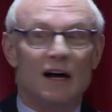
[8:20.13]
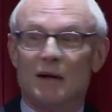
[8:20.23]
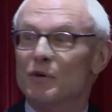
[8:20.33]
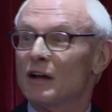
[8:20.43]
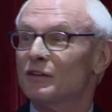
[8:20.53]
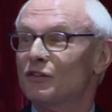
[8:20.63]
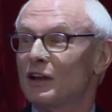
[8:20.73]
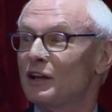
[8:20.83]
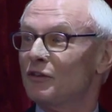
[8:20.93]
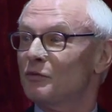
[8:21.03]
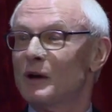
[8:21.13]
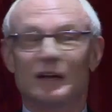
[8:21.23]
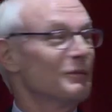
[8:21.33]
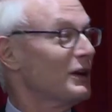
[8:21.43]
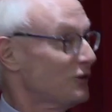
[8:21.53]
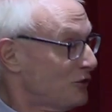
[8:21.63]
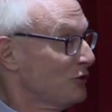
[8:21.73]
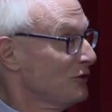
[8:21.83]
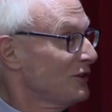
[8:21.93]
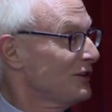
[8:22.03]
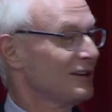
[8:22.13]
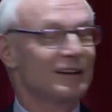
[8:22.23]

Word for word: I'm proud to say he's my student.